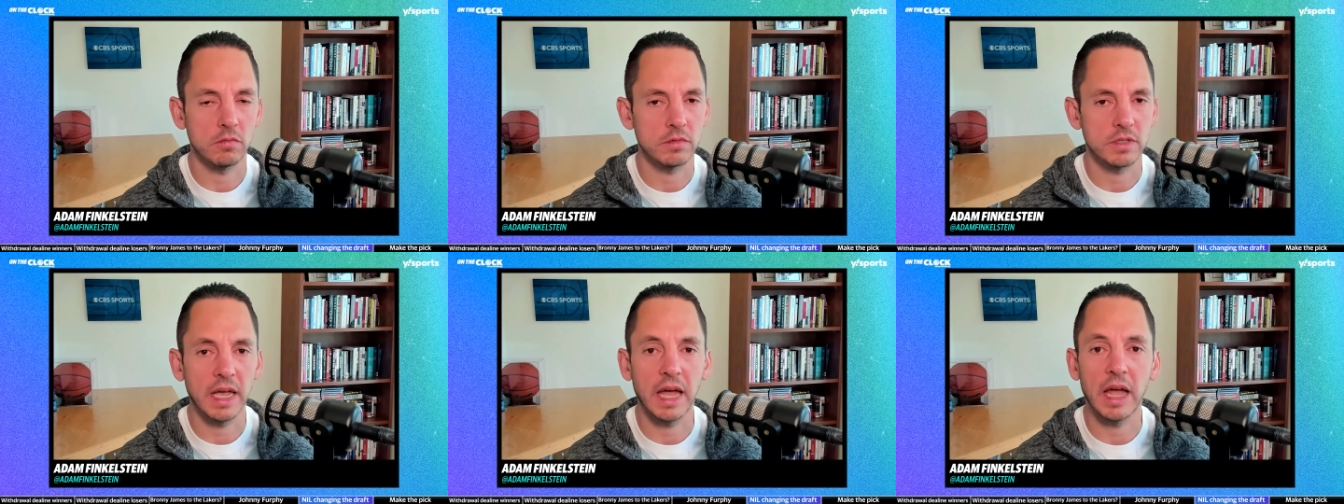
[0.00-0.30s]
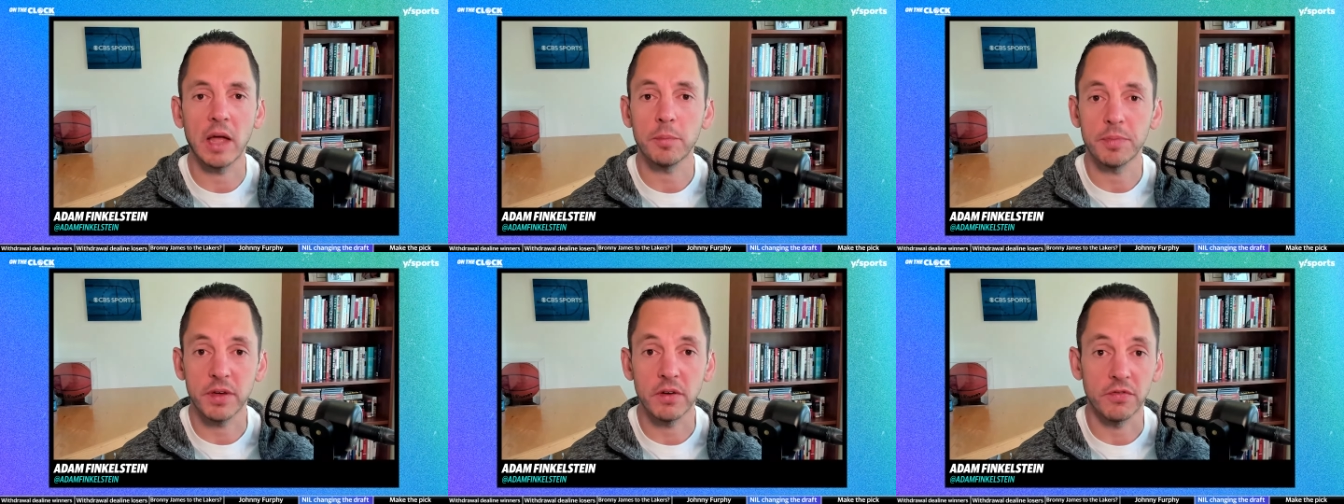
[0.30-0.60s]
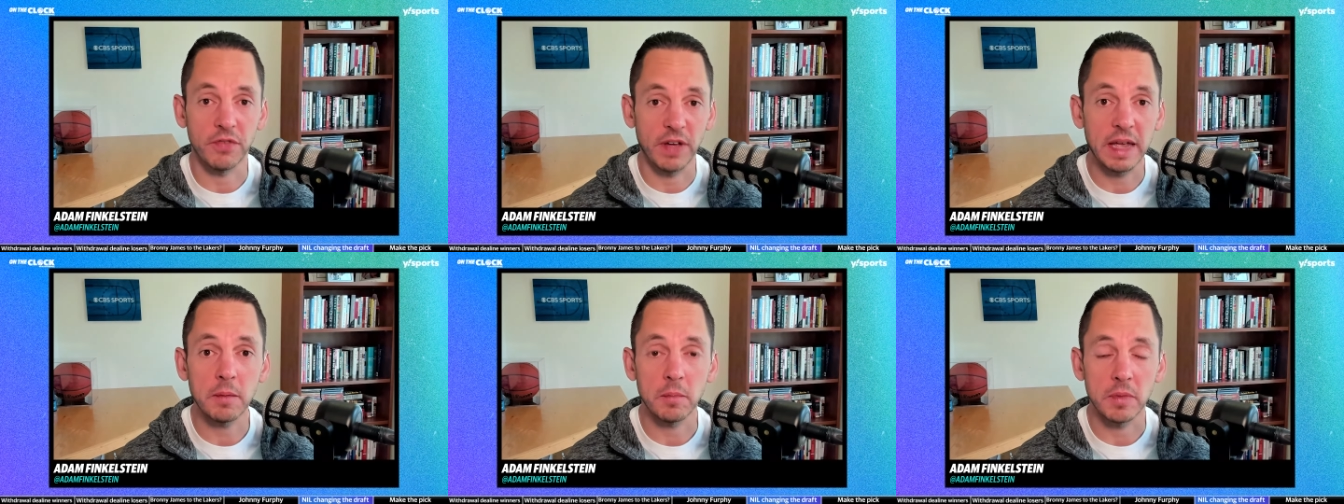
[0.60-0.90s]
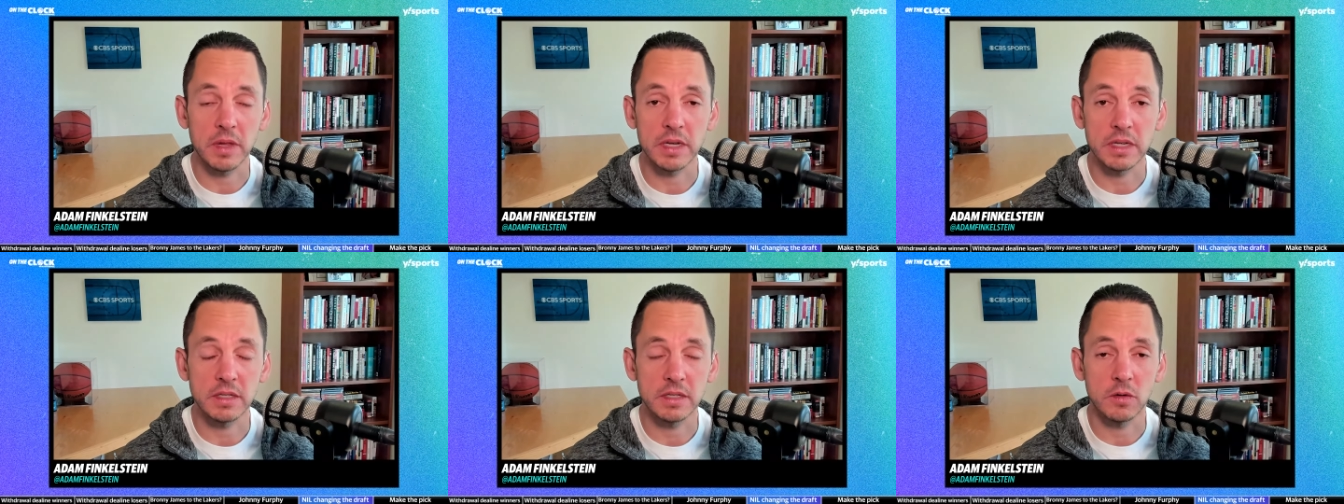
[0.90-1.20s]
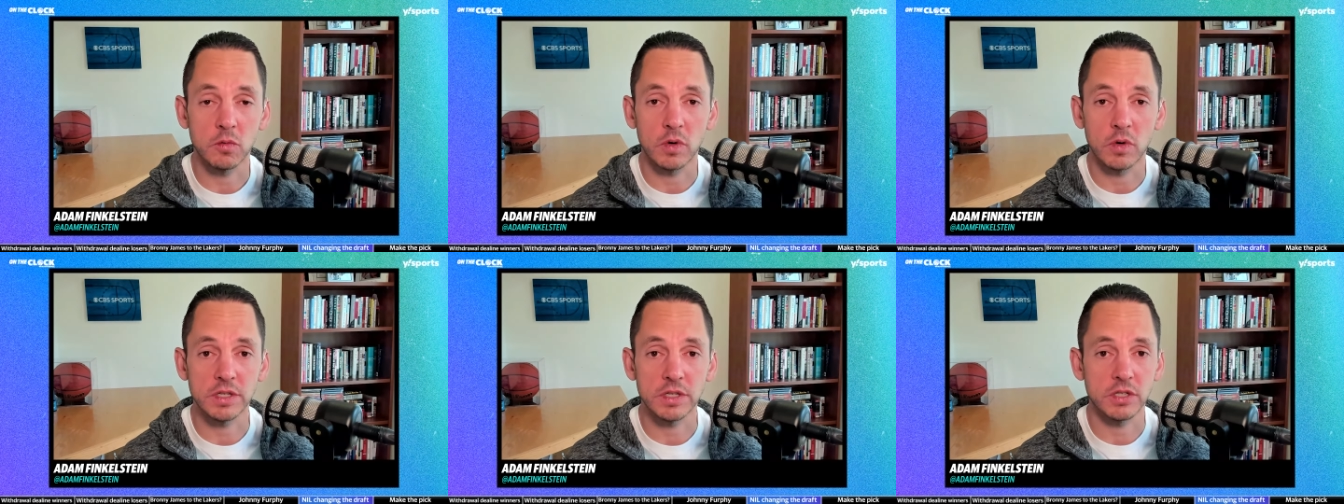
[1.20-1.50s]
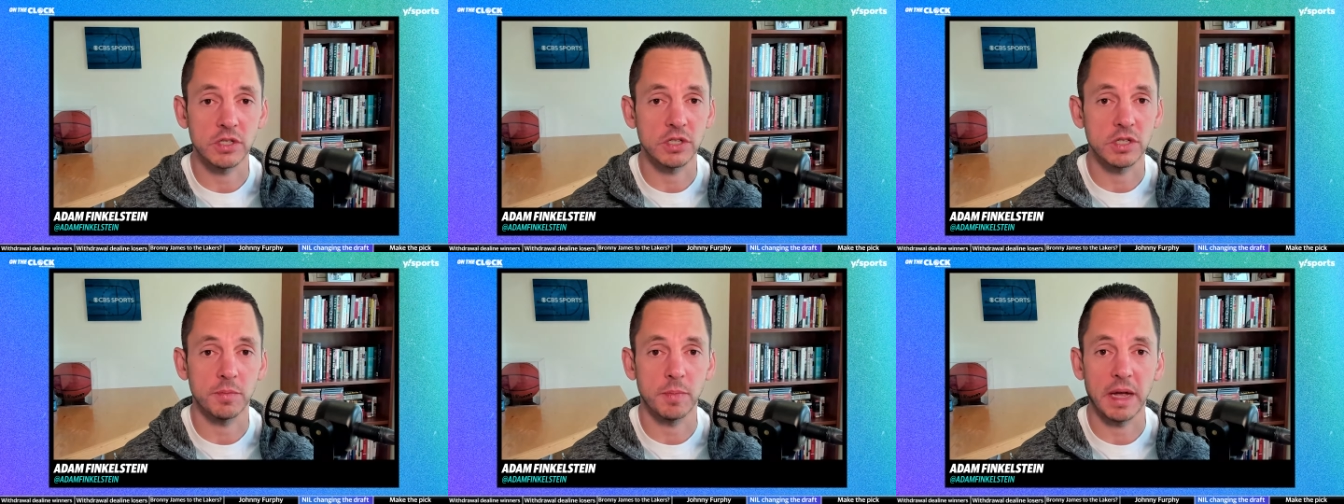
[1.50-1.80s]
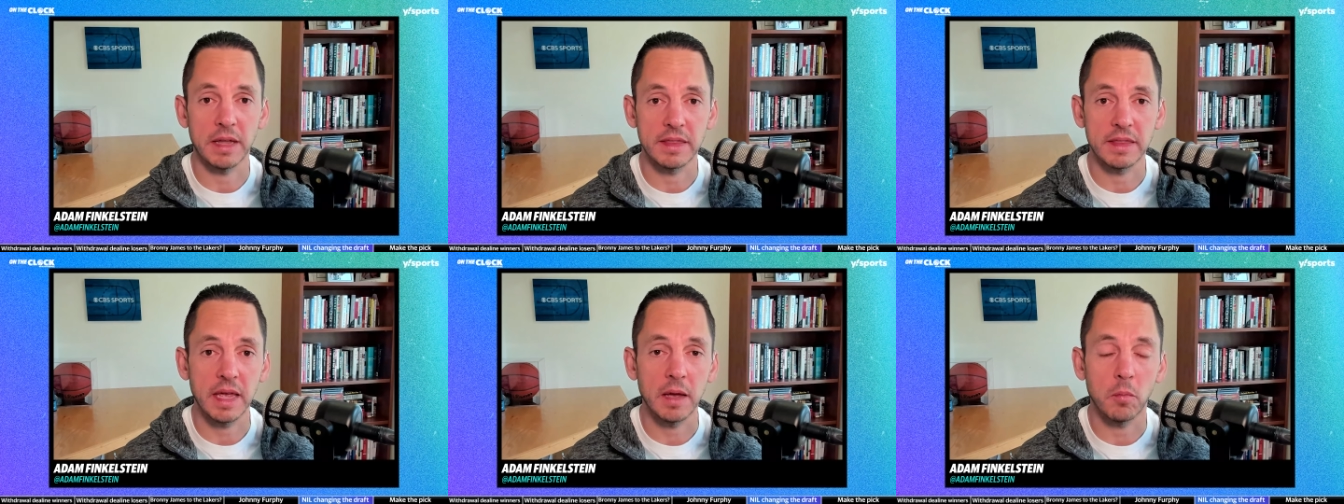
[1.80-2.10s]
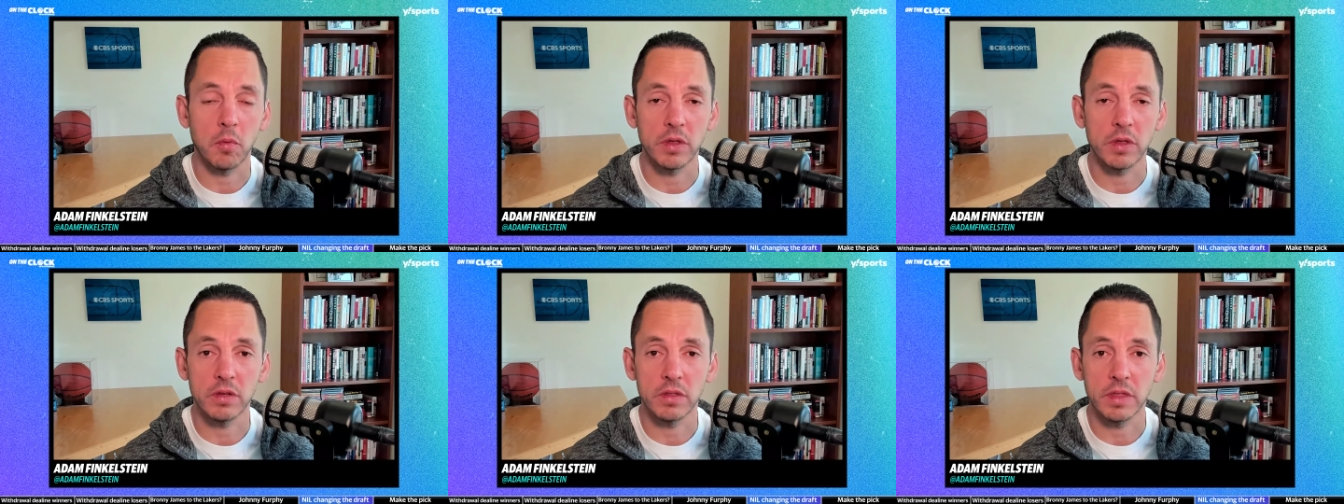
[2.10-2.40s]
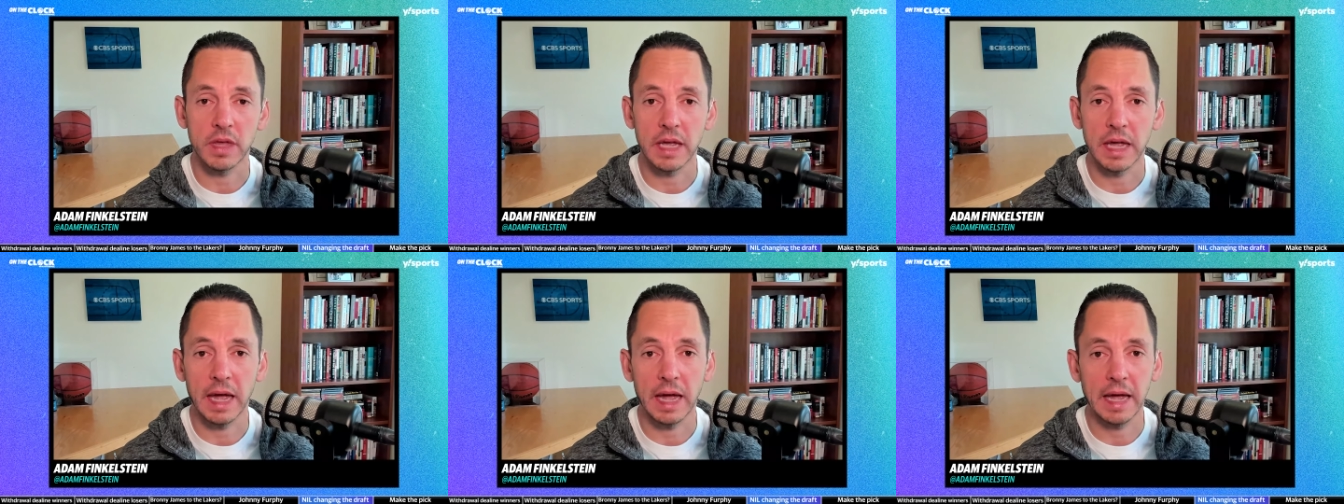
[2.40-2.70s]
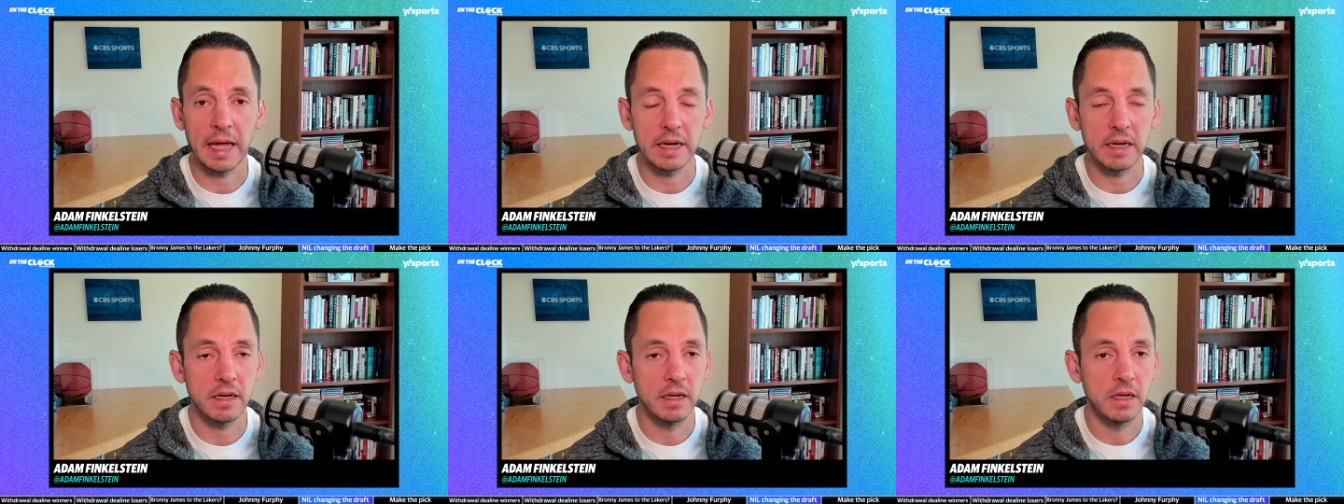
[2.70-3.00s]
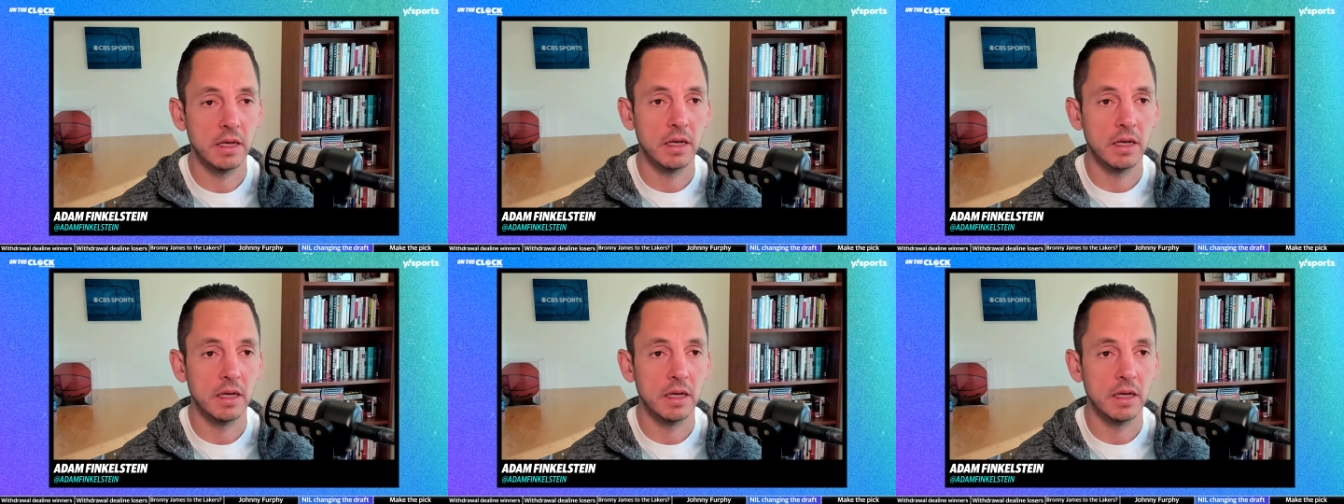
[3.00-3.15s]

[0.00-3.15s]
to help their families. It wasn't just about them, whether they had,